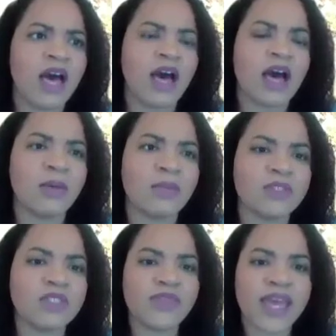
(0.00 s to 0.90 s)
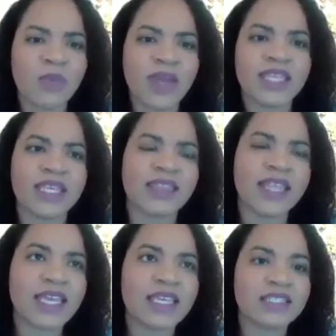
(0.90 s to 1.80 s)
So that way then
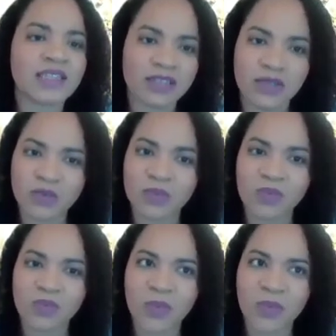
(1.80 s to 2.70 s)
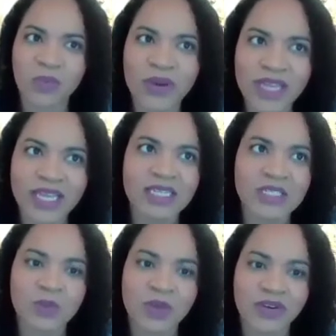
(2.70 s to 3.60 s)
they can start to
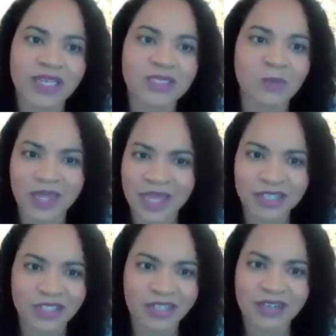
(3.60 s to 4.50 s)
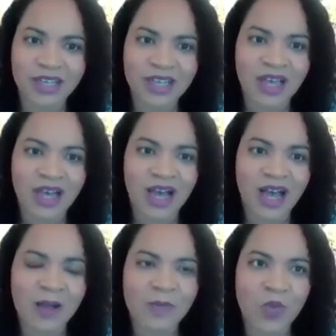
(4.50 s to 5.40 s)
re-experience pleasure,
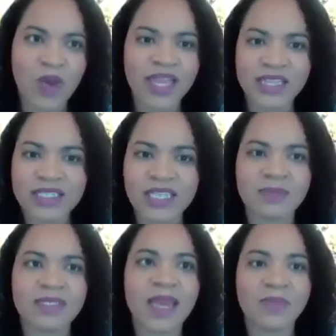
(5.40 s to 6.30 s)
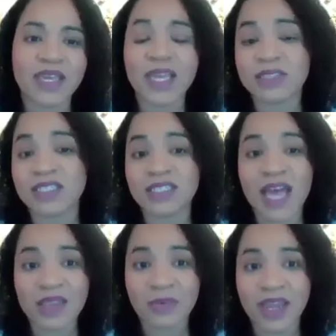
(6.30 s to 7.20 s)
while at the same time being able to
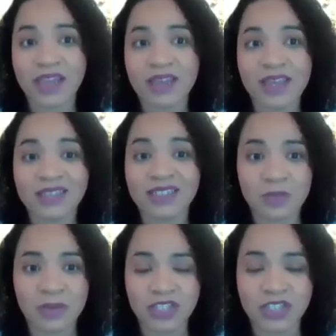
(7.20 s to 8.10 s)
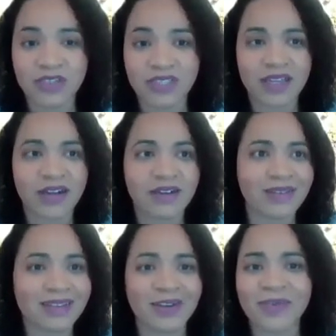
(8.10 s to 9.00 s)
tolerate displeasure, that
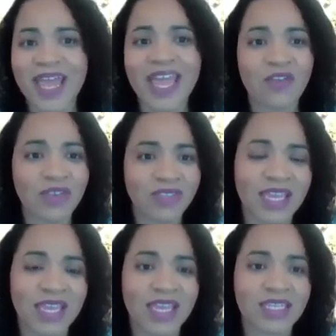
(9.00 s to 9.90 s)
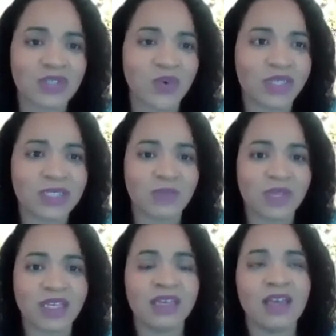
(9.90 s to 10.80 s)
not everything is going to
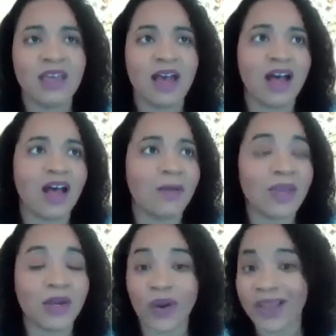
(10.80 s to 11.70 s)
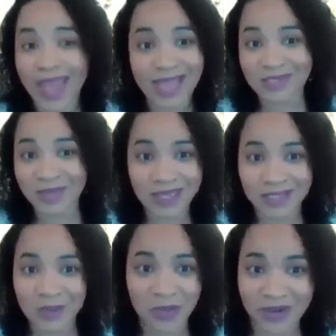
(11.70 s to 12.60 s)
be an orgasmic
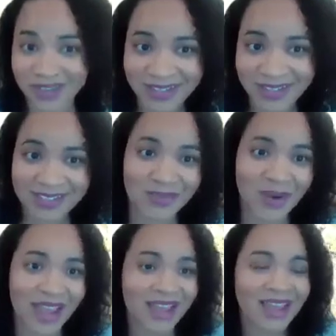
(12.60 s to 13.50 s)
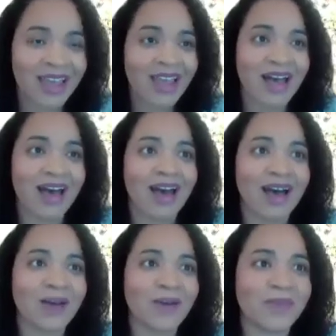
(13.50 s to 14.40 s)
experience, right?
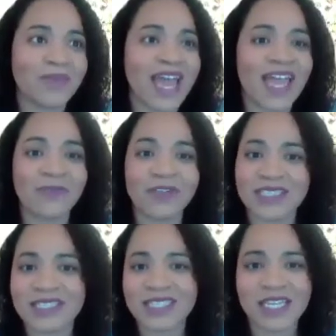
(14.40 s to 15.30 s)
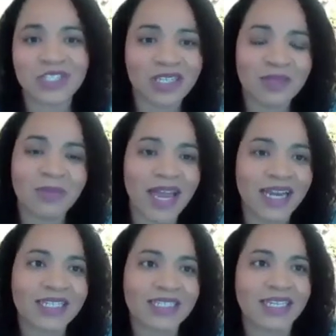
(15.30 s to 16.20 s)
Not every sensation in the
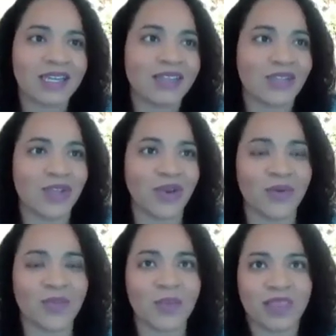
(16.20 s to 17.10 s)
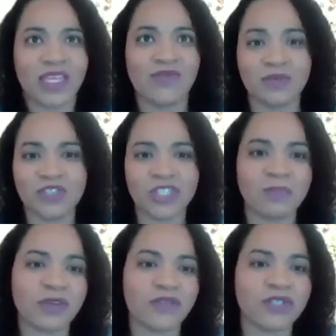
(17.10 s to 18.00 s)
body is going to, leave you
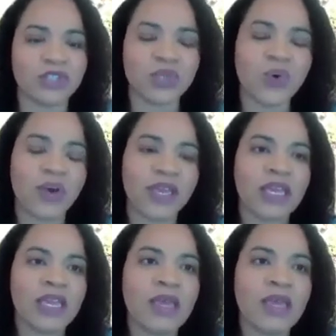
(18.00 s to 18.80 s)
jumping for joy,